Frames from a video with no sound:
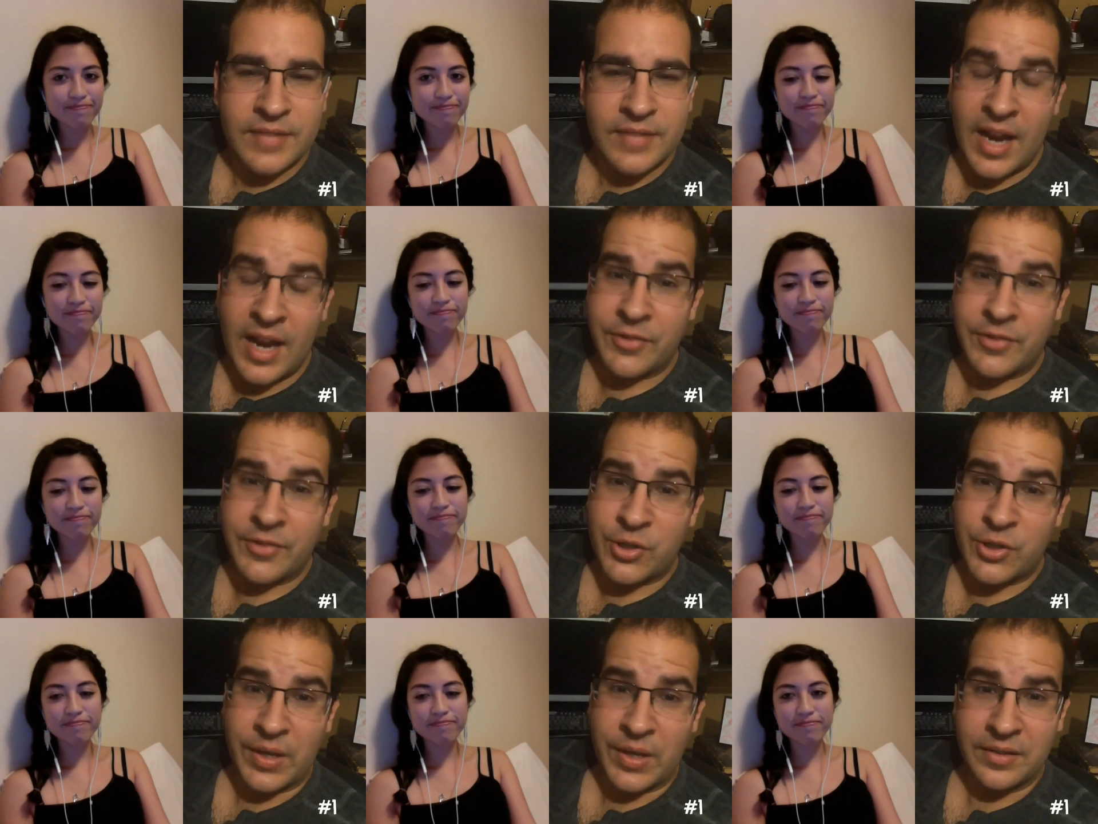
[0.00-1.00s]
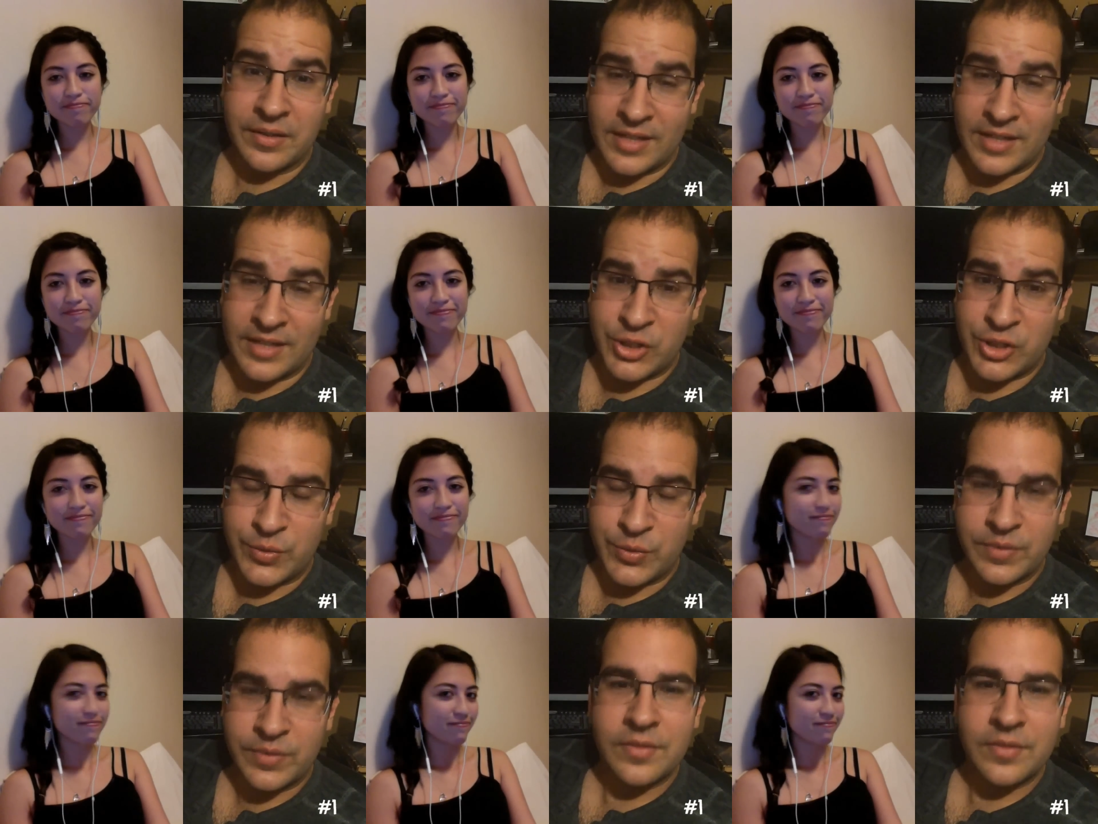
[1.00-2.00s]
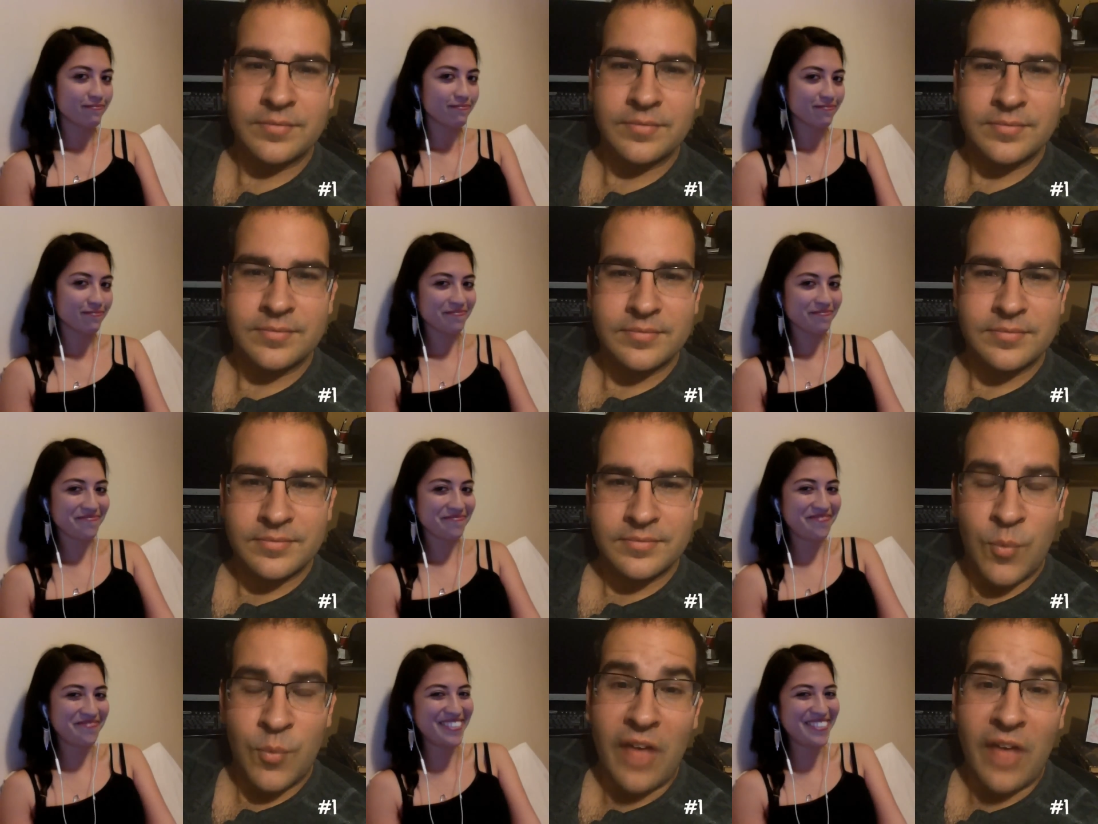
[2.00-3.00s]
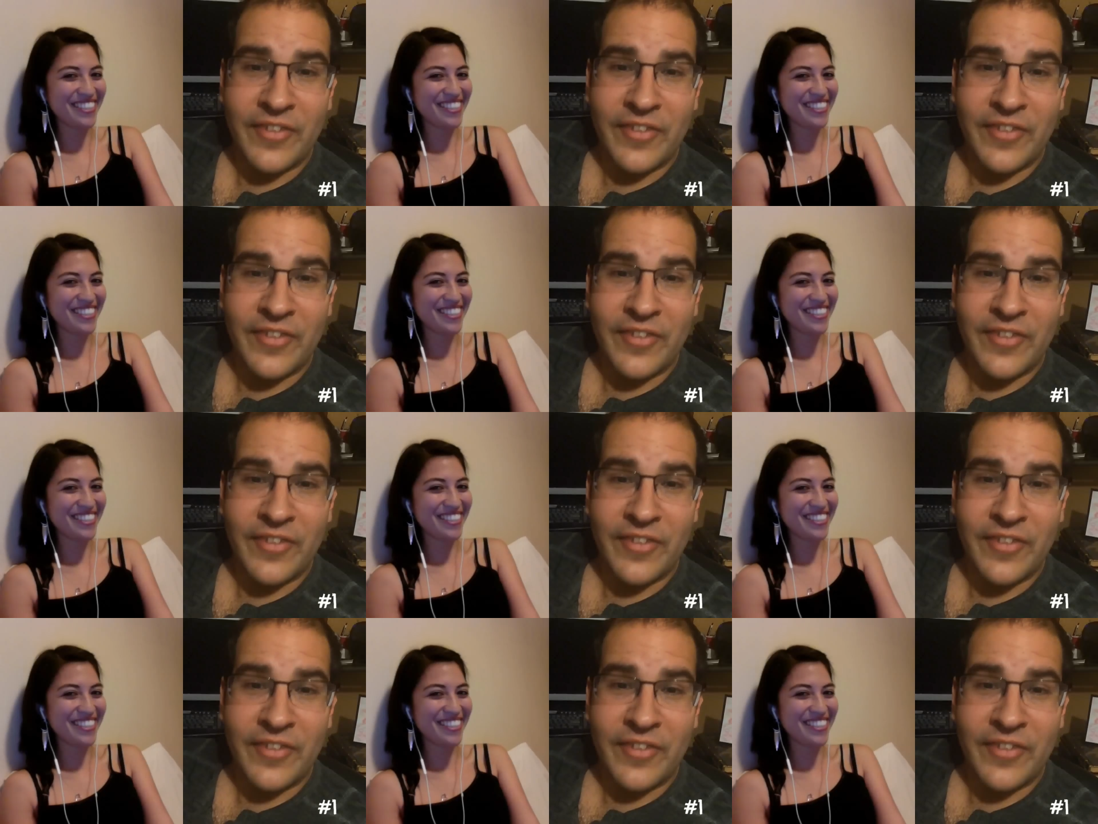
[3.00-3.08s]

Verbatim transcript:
Speaker 1: And I'm not even joking. That's true. While